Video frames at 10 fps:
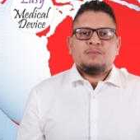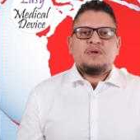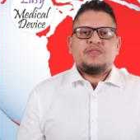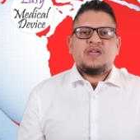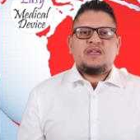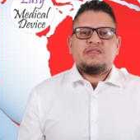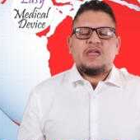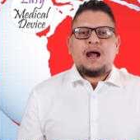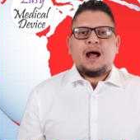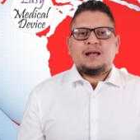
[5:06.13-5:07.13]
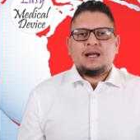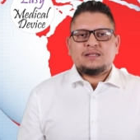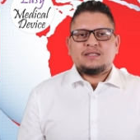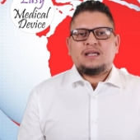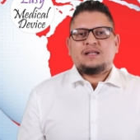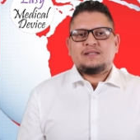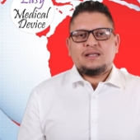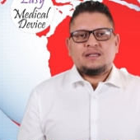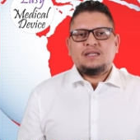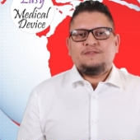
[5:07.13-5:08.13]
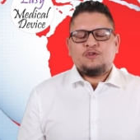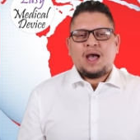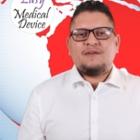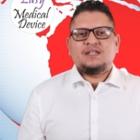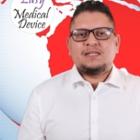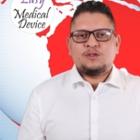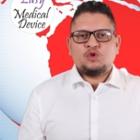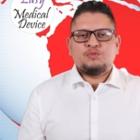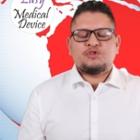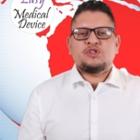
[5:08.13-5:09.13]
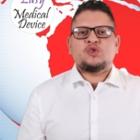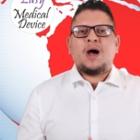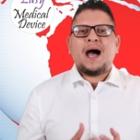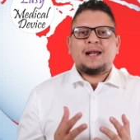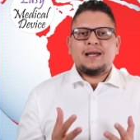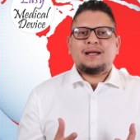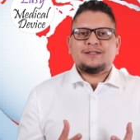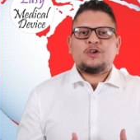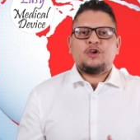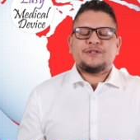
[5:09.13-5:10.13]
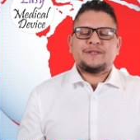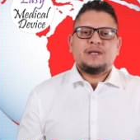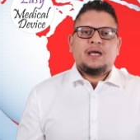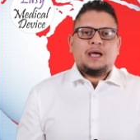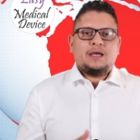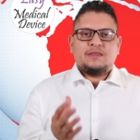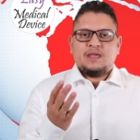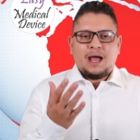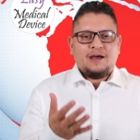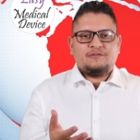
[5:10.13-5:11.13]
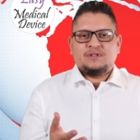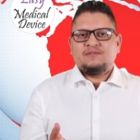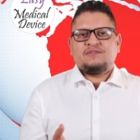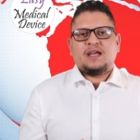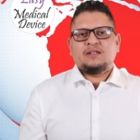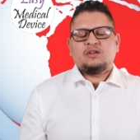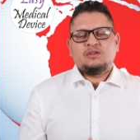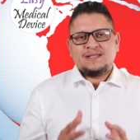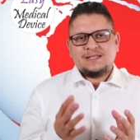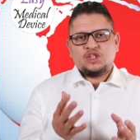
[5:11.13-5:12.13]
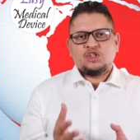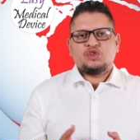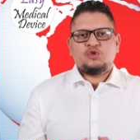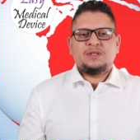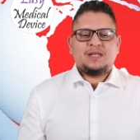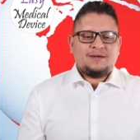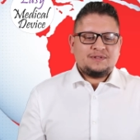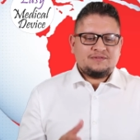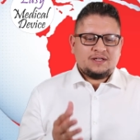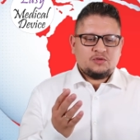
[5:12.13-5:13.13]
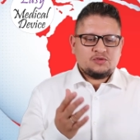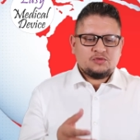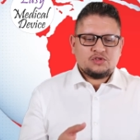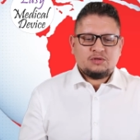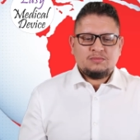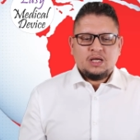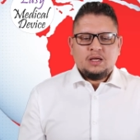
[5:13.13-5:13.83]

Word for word: But then they are alerting and saying if you have any disruption, so alert us. And they have defined a decision tree. They have defined also some